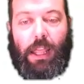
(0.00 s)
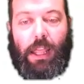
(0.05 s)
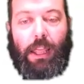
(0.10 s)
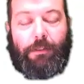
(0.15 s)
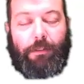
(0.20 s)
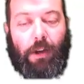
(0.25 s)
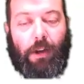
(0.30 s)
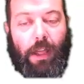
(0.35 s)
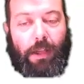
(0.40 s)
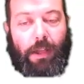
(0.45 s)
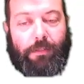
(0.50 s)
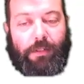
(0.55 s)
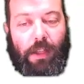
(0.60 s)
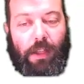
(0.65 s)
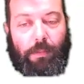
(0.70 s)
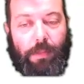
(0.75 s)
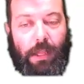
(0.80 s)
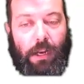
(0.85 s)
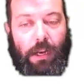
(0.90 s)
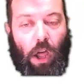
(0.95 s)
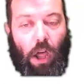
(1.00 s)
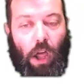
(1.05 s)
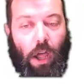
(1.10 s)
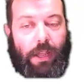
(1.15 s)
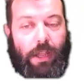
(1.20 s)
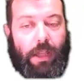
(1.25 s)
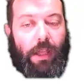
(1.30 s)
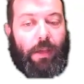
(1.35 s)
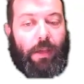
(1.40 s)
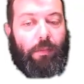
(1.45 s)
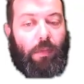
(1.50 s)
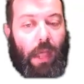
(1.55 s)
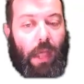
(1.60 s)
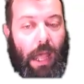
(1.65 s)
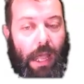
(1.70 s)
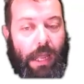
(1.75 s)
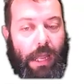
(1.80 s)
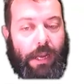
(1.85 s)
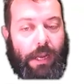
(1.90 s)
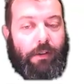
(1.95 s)
If I have something like
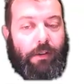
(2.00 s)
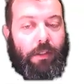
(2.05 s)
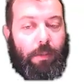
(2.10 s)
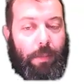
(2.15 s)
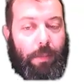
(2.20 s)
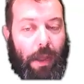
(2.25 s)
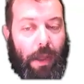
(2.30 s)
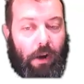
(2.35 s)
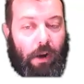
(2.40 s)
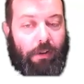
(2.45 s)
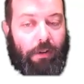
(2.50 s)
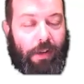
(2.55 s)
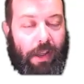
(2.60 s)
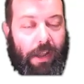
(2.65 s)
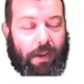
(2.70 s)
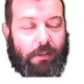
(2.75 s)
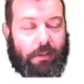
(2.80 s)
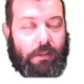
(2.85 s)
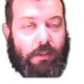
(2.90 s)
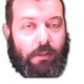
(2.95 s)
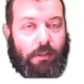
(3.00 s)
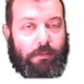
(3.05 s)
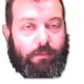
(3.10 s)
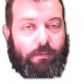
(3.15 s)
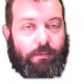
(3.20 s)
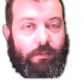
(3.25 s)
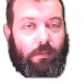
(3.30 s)
a to the power of x,